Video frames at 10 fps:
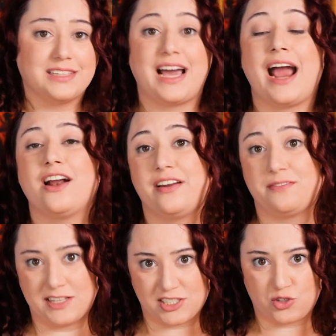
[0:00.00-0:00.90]
entirety
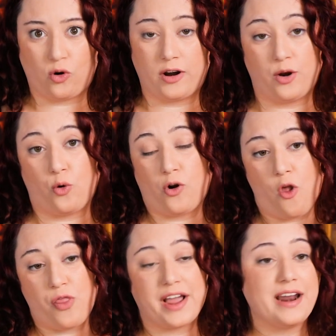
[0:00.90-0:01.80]
of the story or
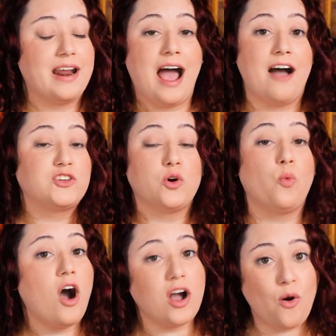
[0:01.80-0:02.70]
are they gonna have to
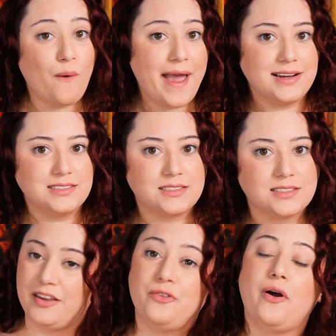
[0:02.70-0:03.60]
walk a
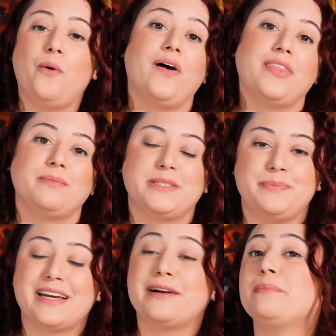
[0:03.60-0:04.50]
ways? You don't want them to
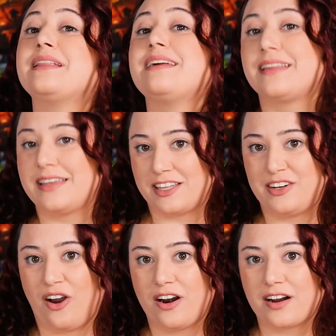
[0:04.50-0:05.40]
be completely in the
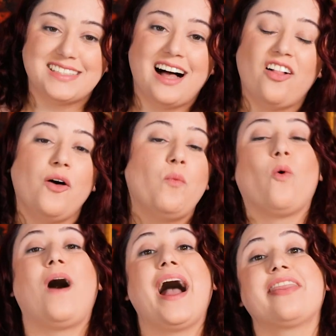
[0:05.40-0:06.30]
dark. Tell them
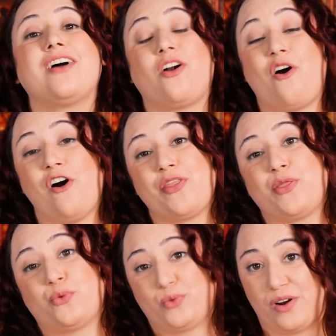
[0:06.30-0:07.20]
why they're
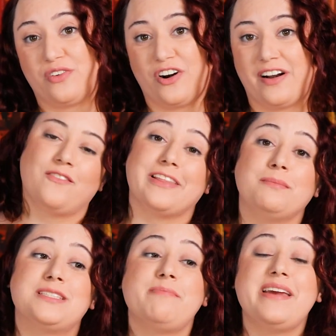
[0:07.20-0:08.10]
on the river. For
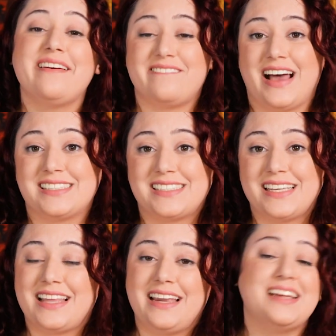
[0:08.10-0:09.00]
them to be
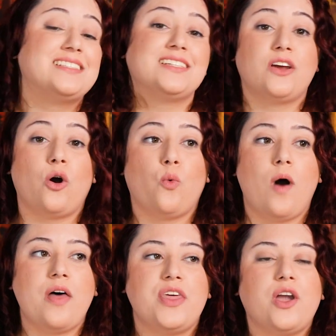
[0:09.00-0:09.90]
invested, they need to know
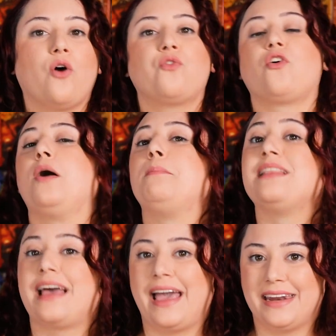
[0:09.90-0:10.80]
what the overall
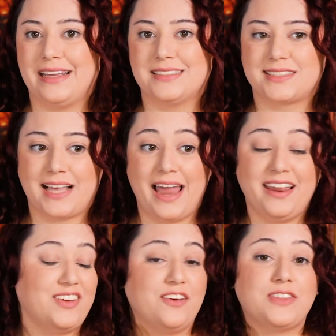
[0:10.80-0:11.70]
plan is. And
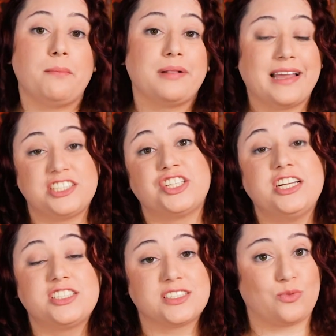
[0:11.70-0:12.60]
even if that plan
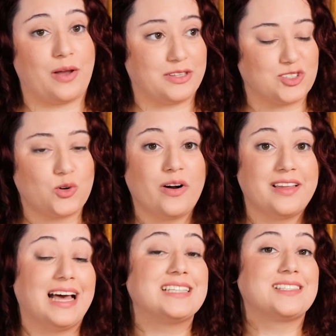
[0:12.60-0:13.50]
changes throughout the
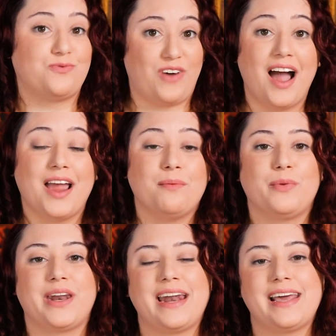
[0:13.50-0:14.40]
story, that's fine,
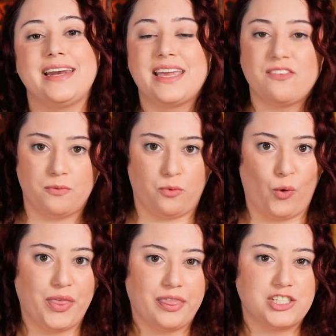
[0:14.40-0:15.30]
but at any given
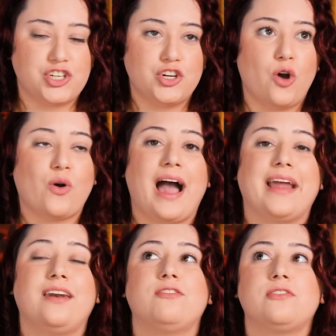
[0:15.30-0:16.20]
point, they should know
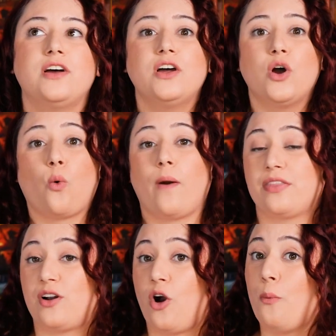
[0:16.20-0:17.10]
kind of
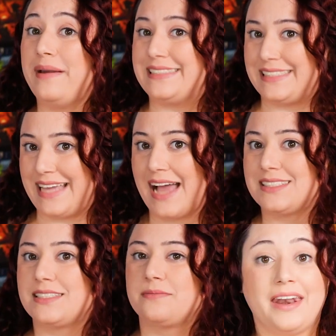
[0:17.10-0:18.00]
where they're hoping to
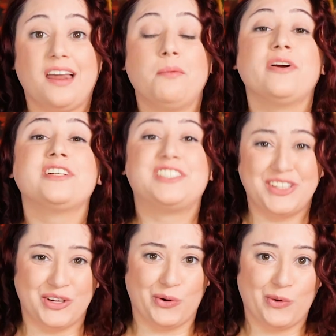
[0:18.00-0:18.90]
get. Number
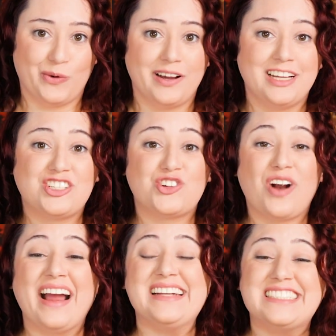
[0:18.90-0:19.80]
two,
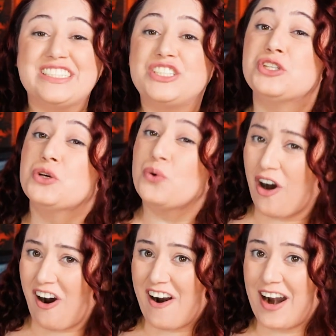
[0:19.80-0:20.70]
trying too
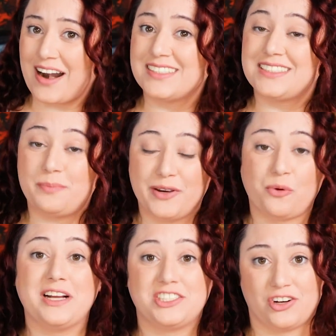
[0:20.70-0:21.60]
hard to be
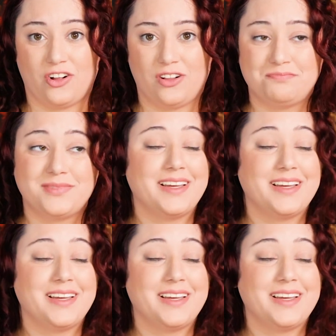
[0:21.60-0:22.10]
original.